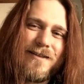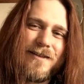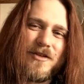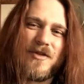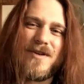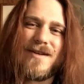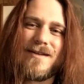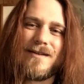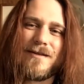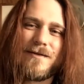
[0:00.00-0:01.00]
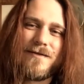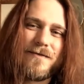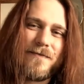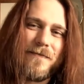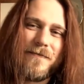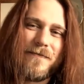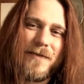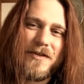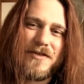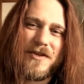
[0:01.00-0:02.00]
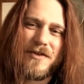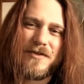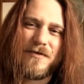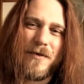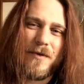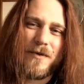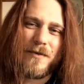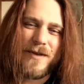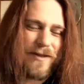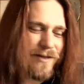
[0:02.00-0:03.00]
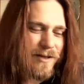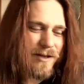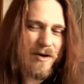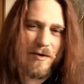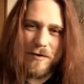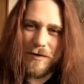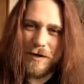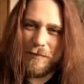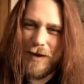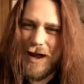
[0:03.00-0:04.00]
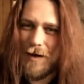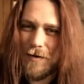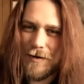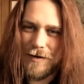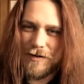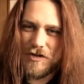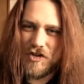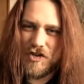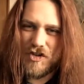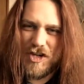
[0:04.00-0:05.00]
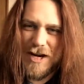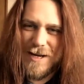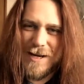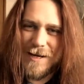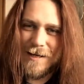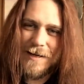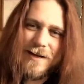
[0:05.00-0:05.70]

The trees surged forth with a glow and a power and a shaking,